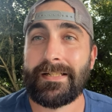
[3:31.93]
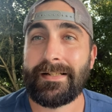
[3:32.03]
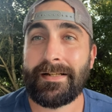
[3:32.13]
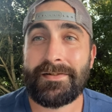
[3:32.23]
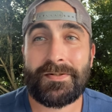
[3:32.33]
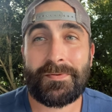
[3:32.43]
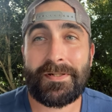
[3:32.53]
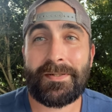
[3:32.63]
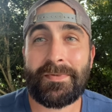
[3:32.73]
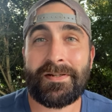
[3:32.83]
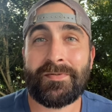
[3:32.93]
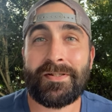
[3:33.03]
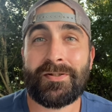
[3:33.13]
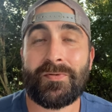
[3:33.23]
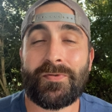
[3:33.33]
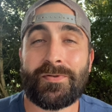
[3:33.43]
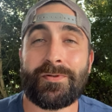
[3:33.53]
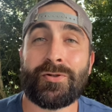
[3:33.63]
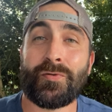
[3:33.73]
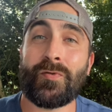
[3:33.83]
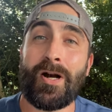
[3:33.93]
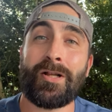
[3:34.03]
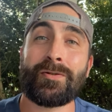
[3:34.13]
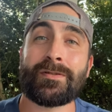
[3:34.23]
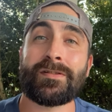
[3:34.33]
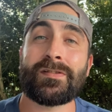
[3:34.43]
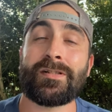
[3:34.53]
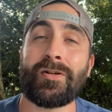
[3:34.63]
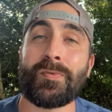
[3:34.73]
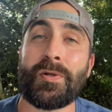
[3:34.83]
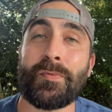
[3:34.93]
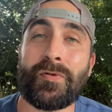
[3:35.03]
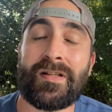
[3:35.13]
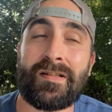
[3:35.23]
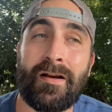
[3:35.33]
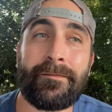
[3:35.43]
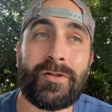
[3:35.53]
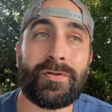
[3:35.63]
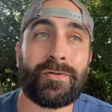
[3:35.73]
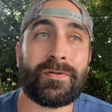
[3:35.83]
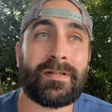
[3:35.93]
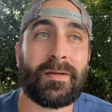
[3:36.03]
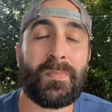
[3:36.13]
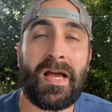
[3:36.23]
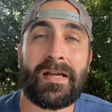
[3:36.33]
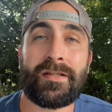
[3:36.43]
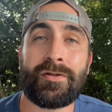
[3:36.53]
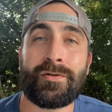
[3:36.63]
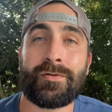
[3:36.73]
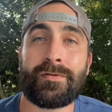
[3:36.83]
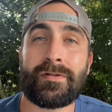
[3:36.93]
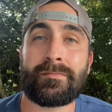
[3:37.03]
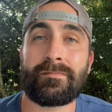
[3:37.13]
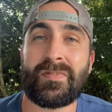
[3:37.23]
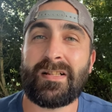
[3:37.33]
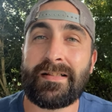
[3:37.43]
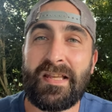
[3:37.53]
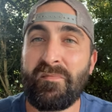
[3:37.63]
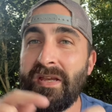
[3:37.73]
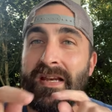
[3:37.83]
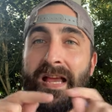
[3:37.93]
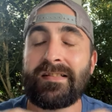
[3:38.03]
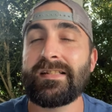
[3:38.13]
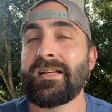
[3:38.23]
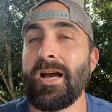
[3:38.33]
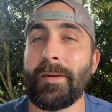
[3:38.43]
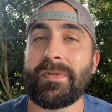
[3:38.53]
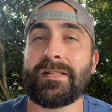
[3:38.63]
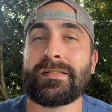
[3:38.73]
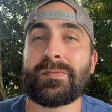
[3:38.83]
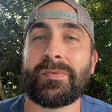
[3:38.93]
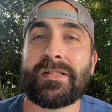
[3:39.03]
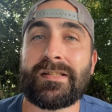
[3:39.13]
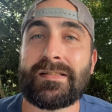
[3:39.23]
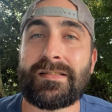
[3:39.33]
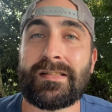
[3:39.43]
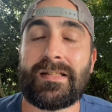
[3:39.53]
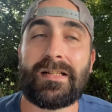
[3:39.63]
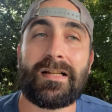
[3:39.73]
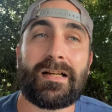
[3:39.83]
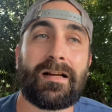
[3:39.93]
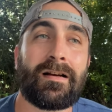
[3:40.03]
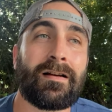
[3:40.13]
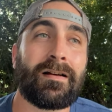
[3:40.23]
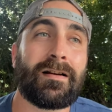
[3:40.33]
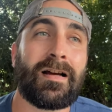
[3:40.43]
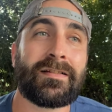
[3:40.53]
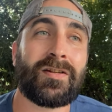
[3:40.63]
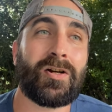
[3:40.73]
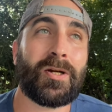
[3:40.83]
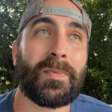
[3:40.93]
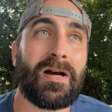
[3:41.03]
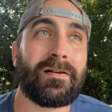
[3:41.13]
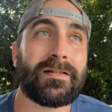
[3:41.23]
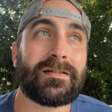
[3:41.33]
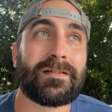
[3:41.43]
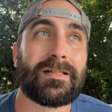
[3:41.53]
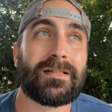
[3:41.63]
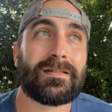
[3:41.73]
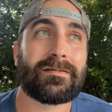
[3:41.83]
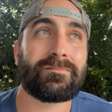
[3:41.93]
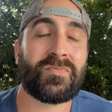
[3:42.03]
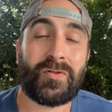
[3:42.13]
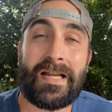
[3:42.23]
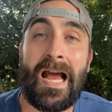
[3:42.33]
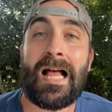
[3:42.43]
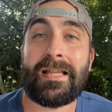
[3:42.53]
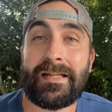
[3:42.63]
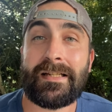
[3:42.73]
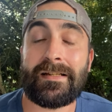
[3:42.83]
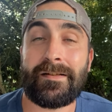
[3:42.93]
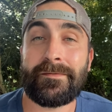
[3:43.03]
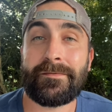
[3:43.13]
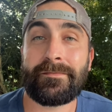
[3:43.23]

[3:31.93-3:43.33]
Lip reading: I just wanted to make a video for your followers and all the people that love you and that back you and that leave me nasty comments because I talk about it. Reality of